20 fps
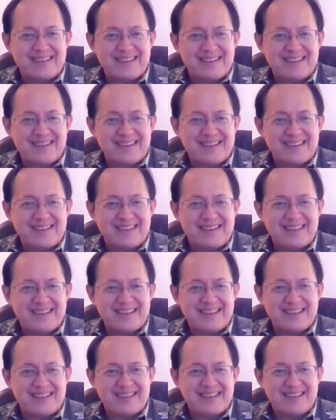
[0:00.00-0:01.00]

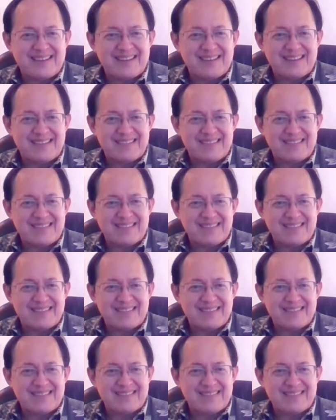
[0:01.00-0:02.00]

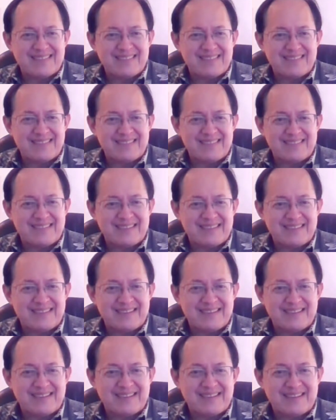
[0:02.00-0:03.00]

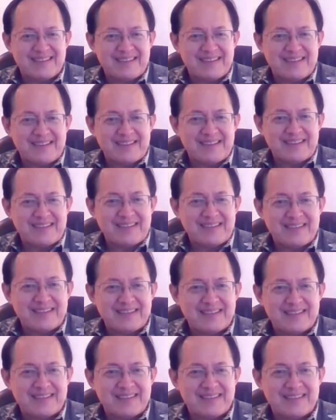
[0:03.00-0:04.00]

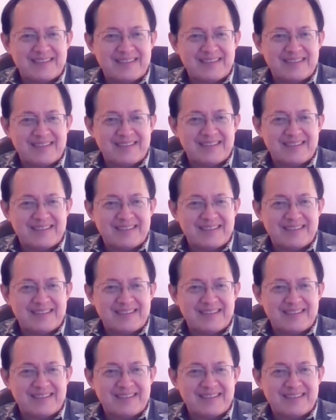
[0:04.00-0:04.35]
The person shown says nothing.